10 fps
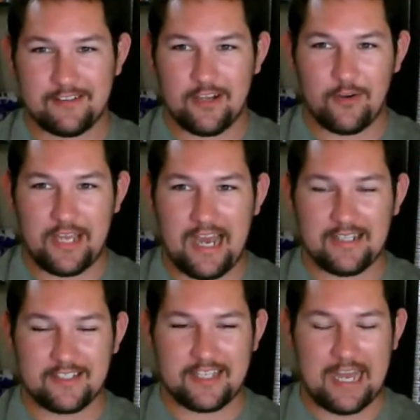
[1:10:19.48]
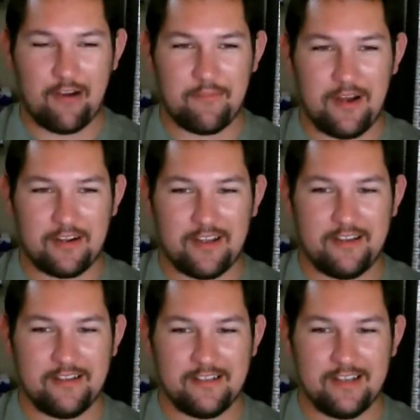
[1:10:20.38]
go Cats,
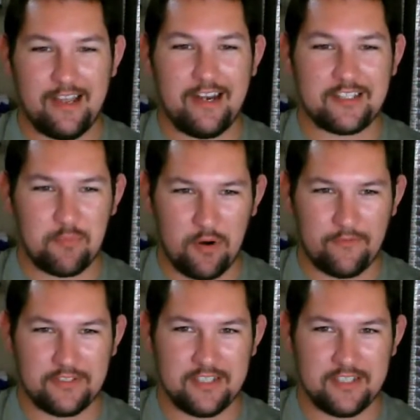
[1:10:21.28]
Cowabunga, and it's morphin'